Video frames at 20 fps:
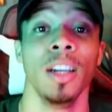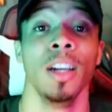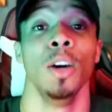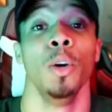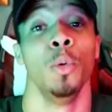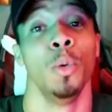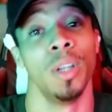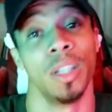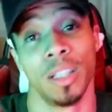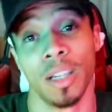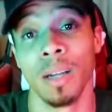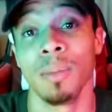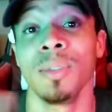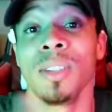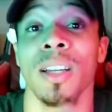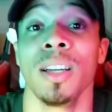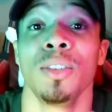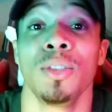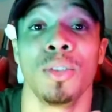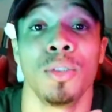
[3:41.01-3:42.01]
When it comes
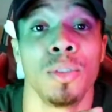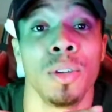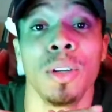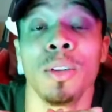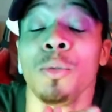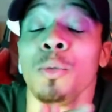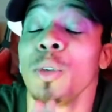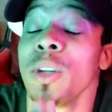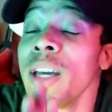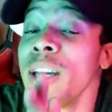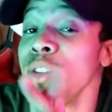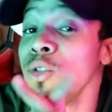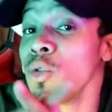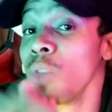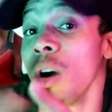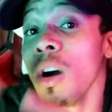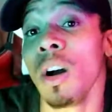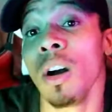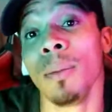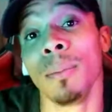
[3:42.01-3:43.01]
down to it, when I
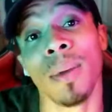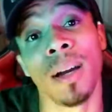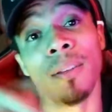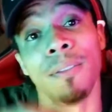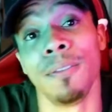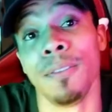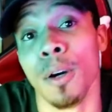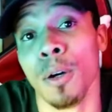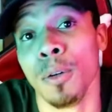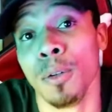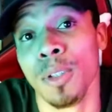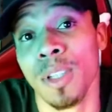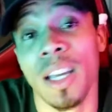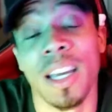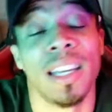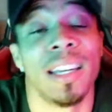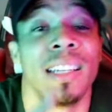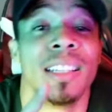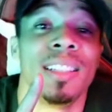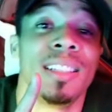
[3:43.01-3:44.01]
draw on my phone and
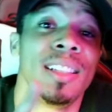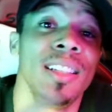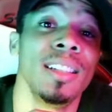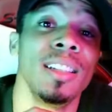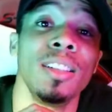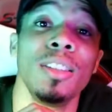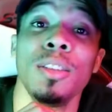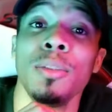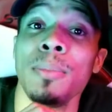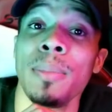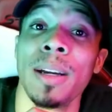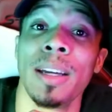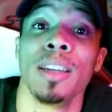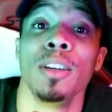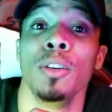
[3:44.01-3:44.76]
I send it to my